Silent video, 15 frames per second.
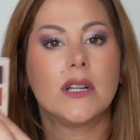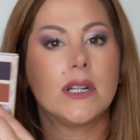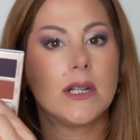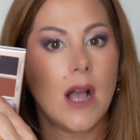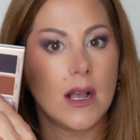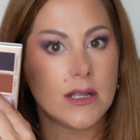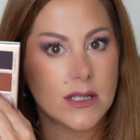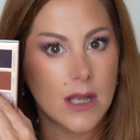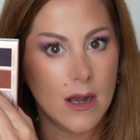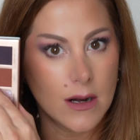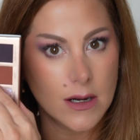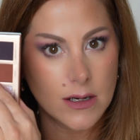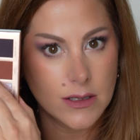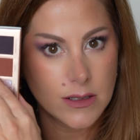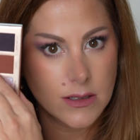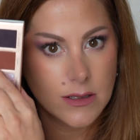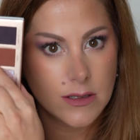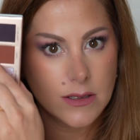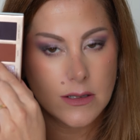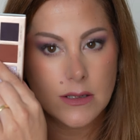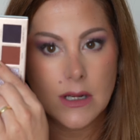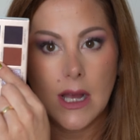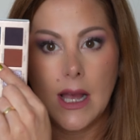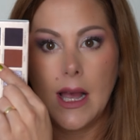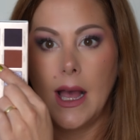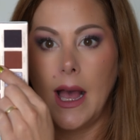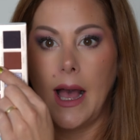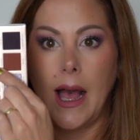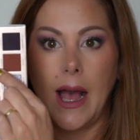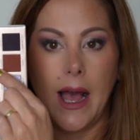Cassar,
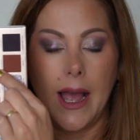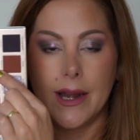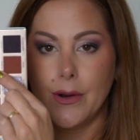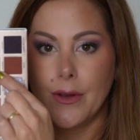I